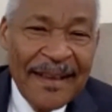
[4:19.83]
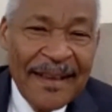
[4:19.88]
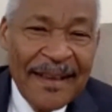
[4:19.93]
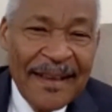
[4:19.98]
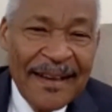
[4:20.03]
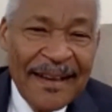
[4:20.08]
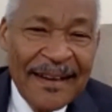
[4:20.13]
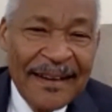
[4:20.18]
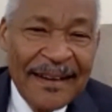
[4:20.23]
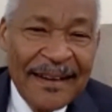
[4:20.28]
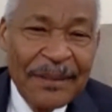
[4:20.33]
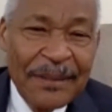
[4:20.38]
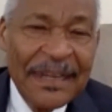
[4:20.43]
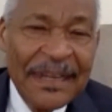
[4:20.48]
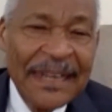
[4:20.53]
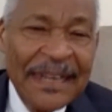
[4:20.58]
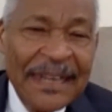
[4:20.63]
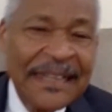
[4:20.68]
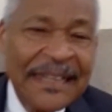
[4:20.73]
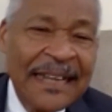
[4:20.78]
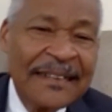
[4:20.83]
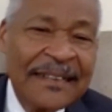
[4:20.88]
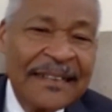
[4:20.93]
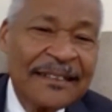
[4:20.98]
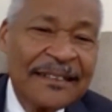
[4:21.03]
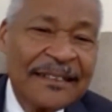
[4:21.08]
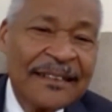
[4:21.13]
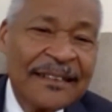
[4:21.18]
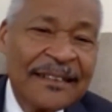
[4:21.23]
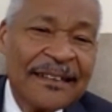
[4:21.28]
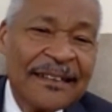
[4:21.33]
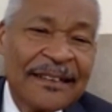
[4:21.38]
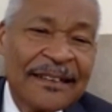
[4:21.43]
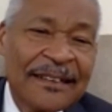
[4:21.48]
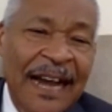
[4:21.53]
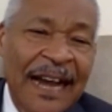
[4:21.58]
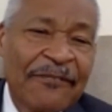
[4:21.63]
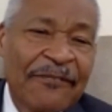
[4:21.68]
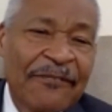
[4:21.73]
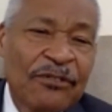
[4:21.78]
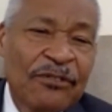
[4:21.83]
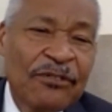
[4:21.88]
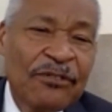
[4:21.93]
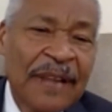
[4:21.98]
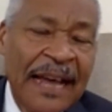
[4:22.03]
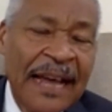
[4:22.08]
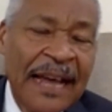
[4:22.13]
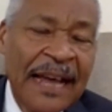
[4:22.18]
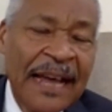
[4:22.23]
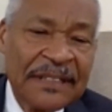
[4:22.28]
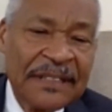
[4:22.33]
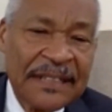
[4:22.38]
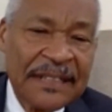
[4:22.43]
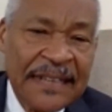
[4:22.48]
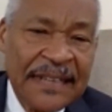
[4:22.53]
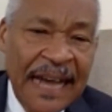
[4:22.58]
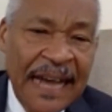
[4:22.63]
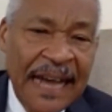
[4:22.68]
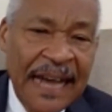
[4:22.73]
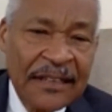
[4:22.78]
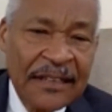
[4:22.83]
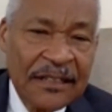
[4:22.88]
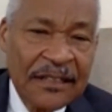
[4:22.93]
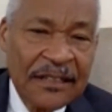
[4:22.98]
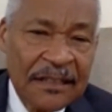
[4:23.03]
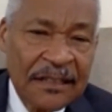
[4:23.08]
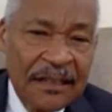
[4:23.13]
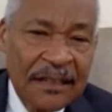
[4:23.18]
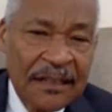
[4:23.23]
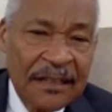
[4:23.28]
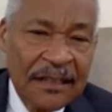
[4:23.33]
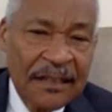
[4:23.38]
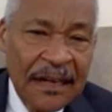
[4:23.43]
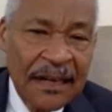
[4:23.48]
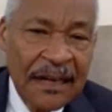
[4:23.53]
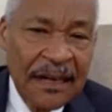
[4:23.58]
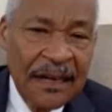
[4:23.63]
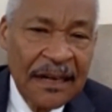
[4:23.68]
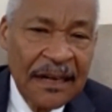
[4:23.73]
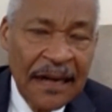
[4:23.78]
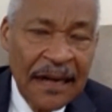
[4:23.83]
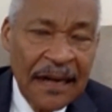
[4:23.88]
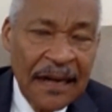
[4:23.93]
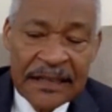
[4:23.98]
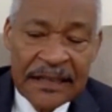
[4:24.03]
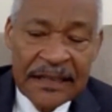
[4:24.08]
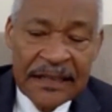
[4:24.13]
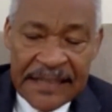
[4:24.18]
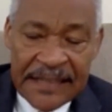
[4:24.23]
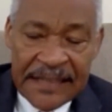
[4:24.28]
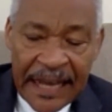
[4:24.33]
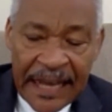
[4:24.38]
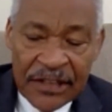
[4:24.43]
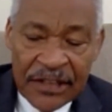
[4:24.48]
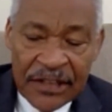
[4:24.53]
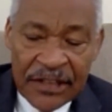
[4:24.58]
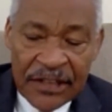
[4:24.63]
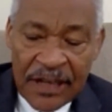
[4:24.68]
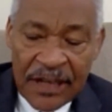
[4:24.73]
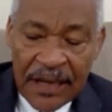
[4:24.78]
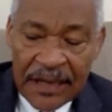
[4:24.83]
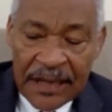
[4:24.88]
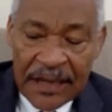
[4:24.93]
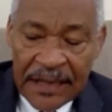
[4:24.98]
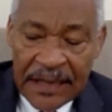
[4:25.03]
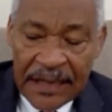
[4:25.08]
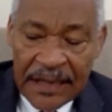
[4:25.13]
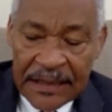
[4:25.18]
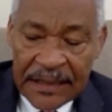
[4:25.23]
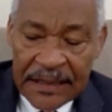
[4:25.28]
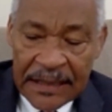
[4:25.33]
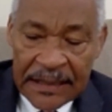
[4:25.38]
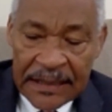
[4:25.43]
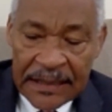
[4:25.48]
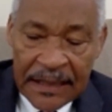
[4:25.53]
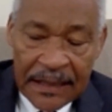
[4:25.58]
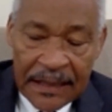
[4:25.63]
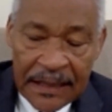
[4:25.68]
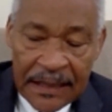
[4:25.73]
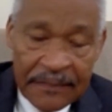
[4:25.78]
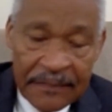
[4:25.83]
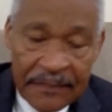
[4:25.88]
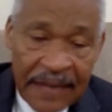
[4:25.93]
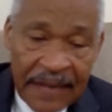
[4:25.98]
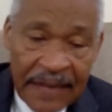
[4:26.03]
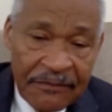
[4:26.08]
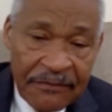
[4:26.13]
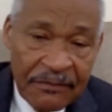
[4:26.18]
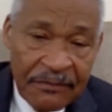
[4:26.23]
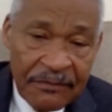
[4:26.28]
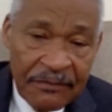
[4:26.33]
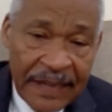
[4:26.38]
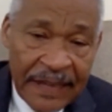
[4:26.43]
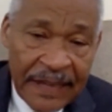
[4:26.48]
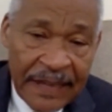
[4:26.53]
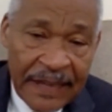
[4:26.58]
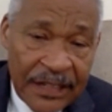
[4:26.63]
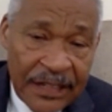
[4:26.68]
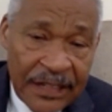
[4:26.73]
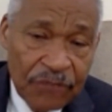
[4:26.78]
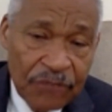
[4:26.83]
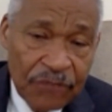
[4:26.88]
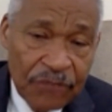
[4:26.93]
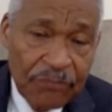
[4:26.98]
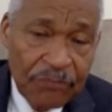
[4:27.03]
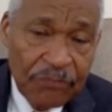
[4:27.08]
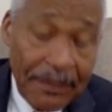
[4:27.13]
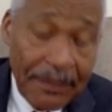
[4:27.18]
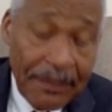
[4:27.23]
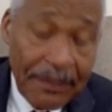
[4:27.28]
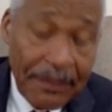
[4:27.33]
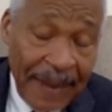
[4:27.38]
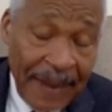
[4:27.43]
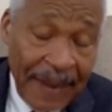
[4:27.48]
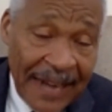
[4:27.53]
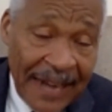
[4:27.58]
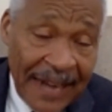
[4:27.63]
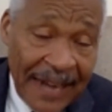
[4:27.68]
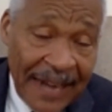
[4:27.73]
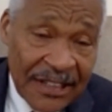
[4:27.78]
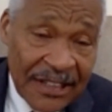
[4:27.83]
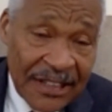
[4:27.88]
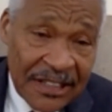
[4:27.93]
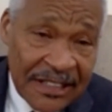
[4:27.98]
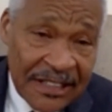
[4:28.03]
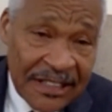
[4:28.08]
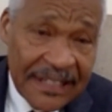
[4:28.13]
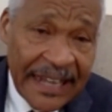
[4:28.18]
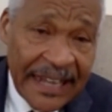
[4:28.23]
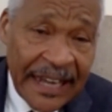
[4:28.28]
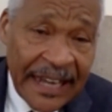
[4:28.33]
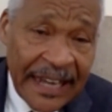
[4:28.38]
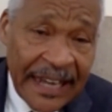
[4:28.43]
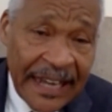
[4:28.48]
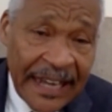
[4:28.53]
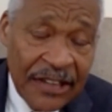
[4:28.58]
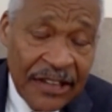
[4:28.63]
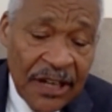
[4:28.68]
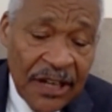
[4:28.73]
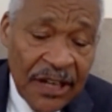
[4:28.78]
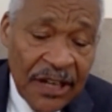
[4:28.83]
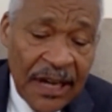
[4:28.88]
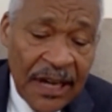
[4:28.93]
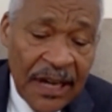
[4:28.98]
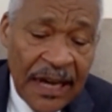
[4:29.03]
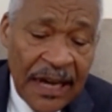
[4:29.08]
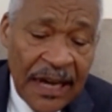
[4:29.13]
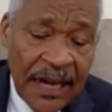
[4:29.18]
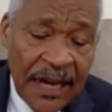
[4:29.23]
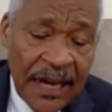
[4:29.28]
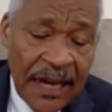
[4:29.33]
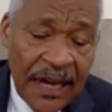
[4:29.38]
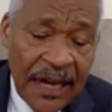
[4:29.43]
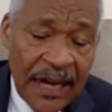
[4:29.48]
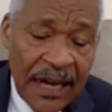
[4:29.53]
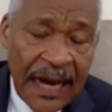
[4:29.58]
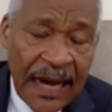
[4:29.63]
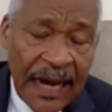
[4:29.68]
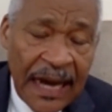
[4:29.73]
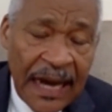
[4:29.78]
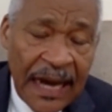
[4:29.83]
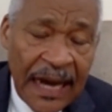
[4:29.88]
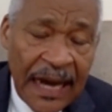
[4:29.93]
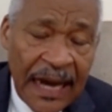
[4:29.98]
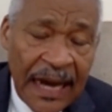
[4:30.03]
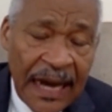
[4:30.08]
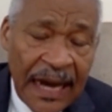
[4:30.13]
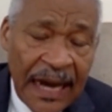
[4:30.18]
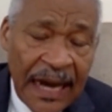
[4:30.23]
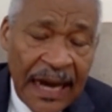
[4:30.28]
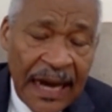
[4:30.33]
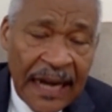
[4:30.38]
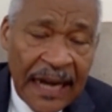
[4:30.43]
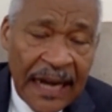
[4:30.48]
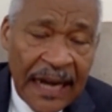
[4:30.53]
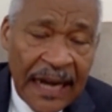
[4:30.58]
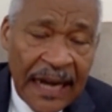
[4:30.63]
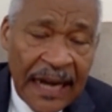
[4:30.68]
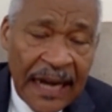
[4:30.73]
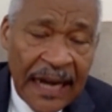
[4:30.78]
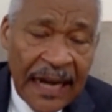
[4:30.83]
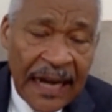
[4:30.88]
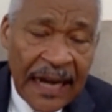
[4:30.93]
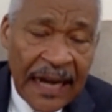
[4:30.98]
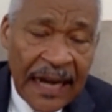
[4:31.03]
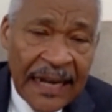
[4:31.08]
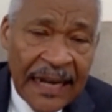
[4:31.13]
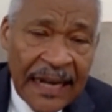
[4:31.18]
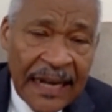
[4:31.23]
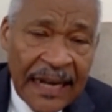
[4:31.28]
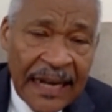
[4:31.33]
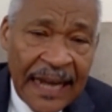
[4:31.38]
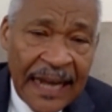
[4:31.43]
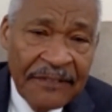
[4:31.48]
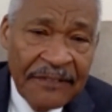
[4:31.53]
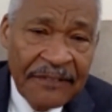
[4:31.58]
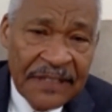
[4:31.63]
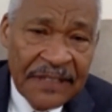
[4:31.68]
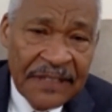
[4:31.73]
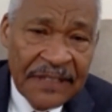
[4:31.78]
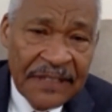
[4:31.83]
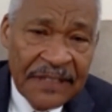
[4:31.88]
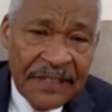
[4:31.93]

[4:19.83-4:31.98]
But I said, I view life as a dance, as a stage, and life, my past is a stage, and life is a dance. Just think of a dancer on a stage